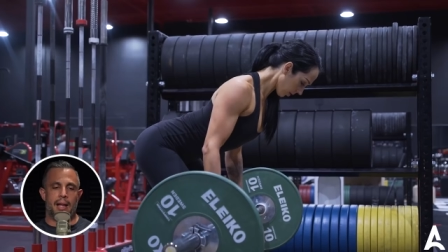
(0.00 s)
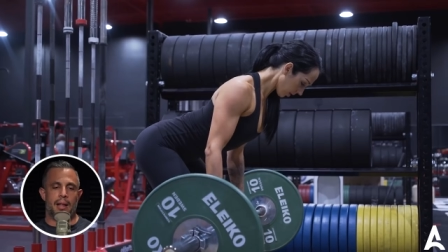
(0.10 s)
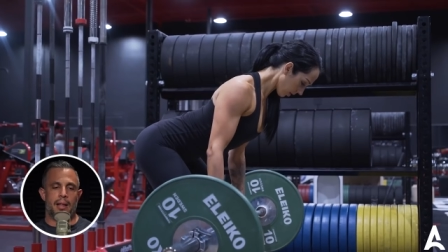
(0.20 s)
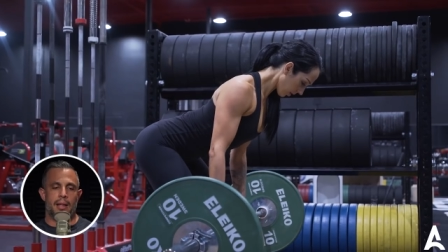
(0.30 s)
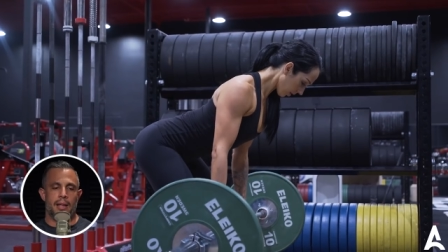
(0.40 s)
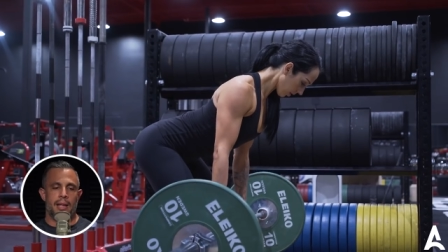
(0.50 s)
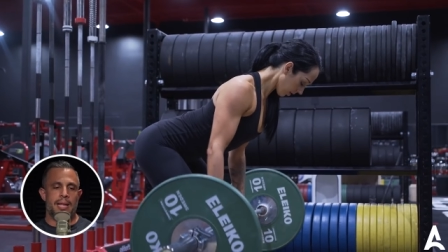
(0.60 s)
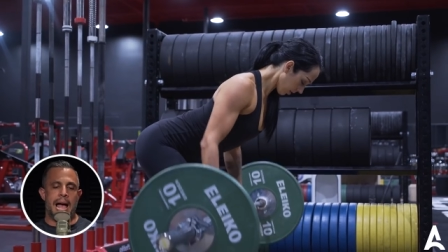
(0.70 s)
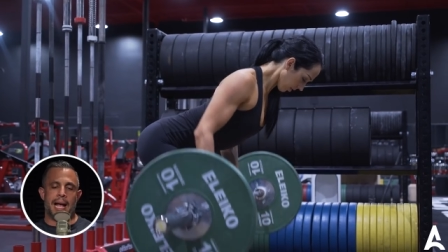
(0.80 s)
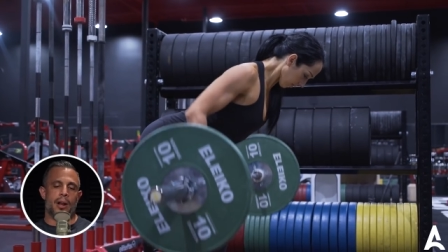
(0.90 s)
one of the best ones.
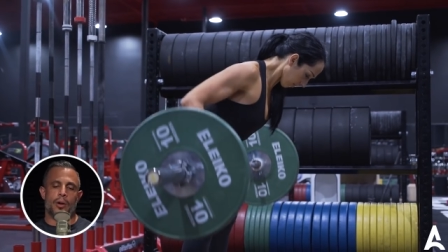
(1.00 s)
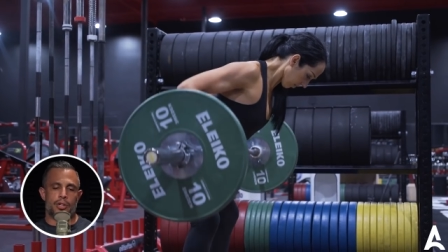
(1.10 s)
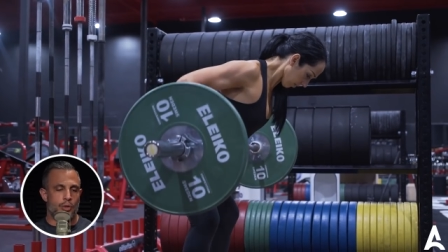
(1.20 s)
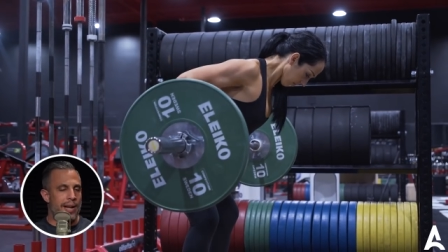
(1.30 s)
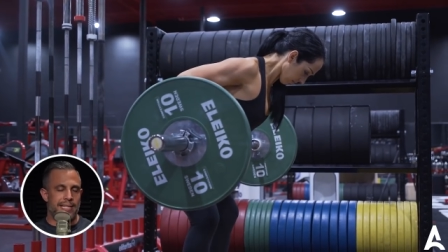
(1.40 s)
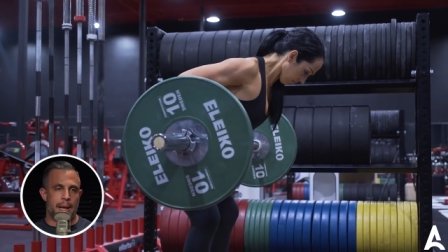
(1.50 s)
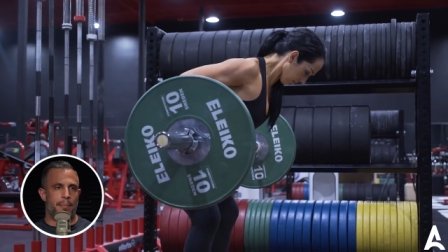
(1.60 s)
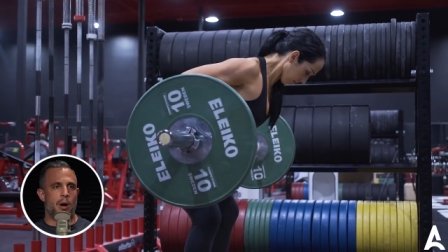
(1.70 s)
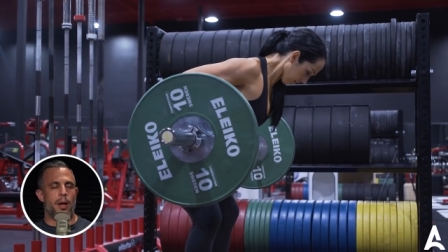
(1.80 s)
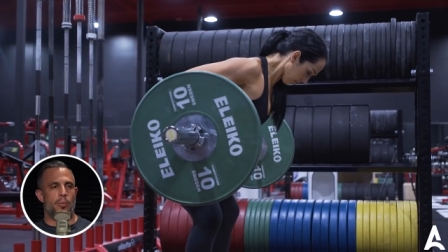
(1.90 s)
Yeah, I got a straight set
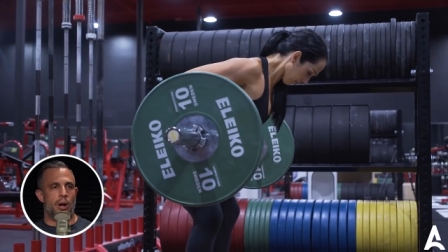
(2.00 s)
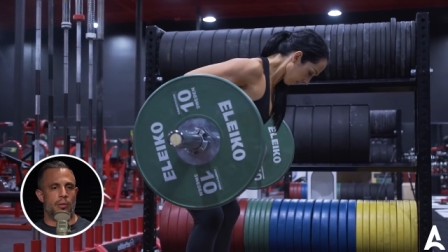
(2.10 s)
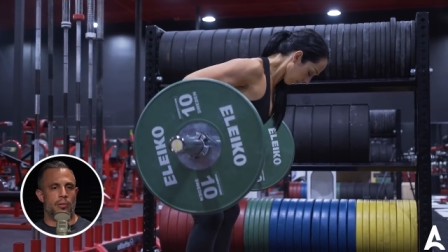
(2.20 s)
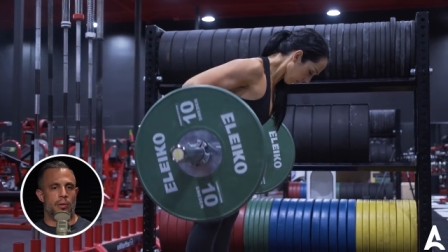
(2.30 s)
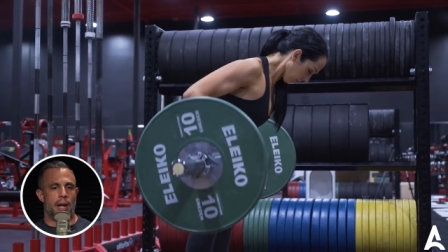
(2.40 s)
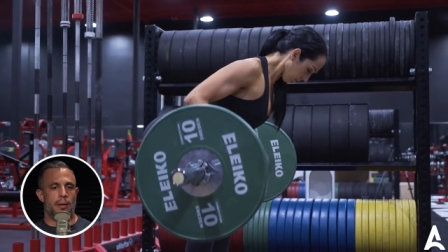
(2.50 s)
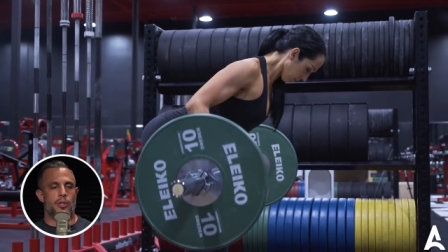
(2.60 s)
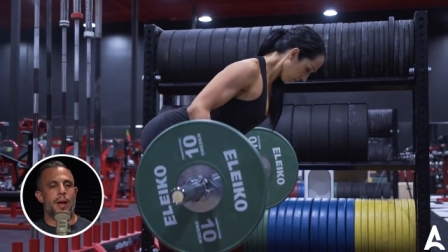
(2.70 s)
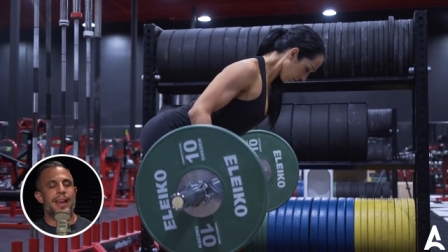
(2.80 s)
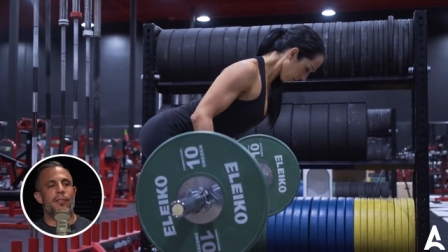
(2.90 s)
barbell row, right?
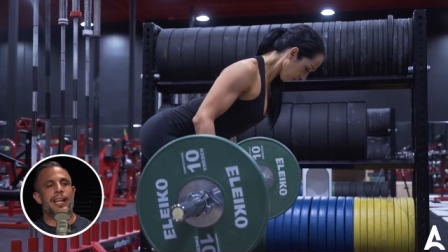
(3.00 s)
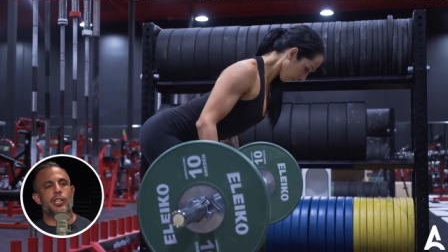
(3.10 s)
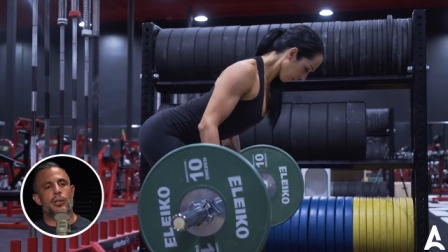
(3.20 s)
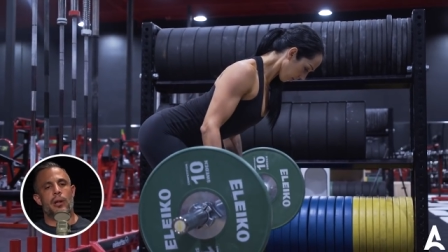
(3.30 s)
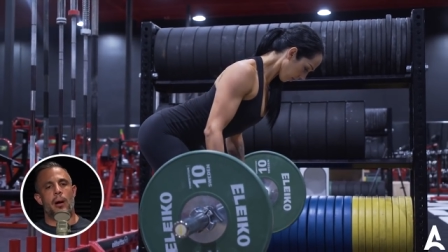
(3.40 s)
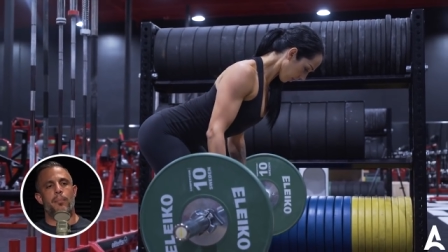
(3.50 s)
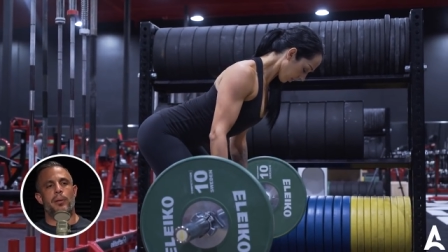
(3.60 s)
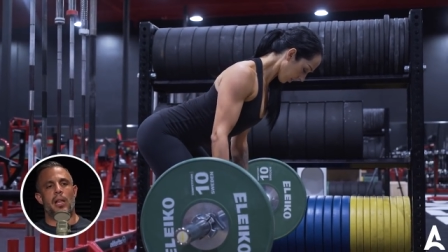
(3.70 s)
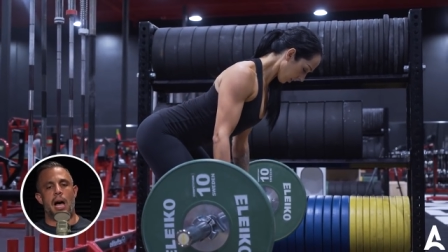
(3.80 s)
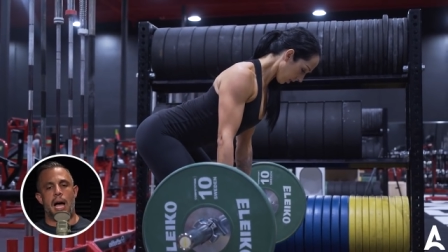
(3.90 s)
So I never get to
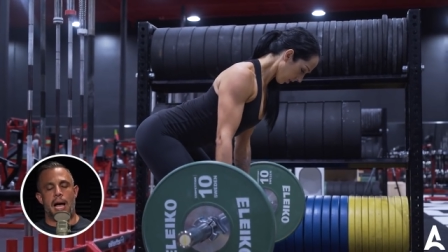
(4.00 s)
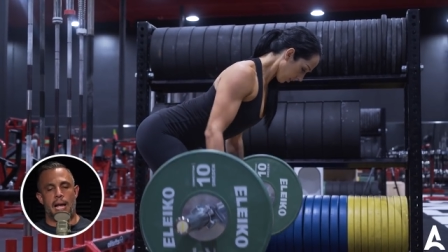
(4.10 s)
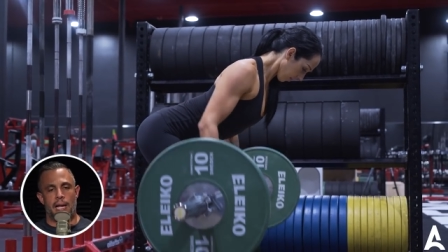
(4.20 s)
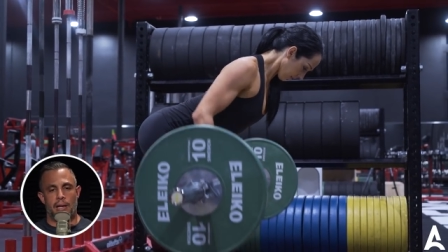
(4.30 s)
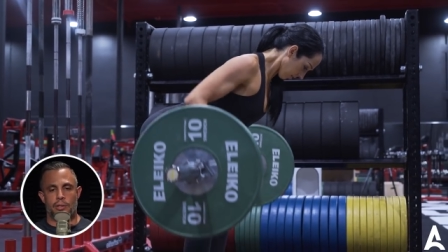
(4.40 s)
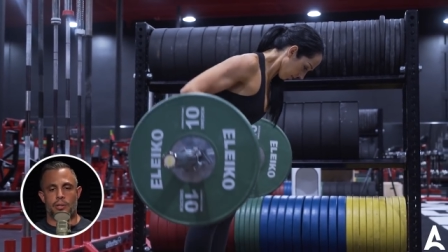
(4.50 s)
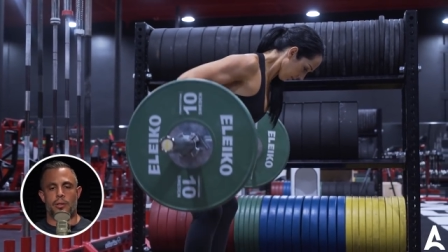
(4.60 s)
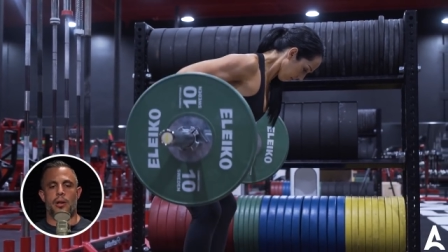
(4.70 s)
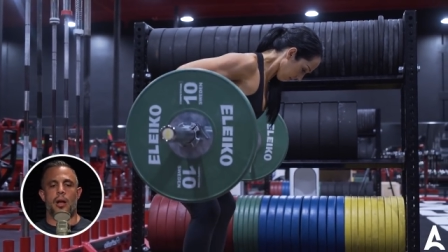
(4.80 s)
apply, you